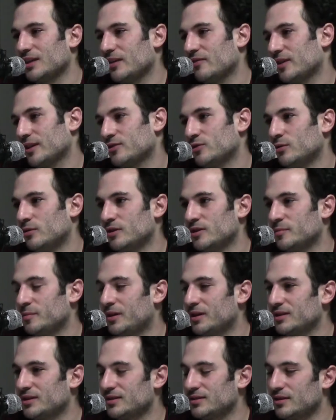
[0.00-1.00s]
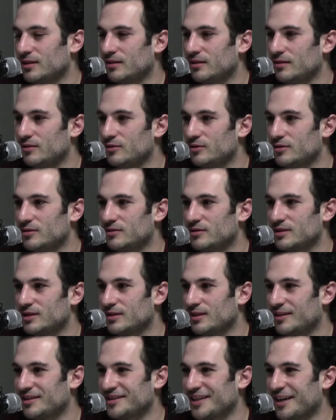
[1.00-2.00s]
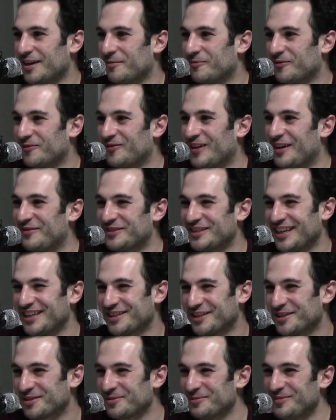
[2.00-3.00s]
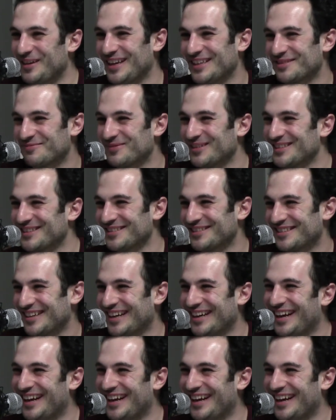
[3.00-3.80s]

if like $200 is nothing, you should sign up for 5 sessions with me as a personal trainer.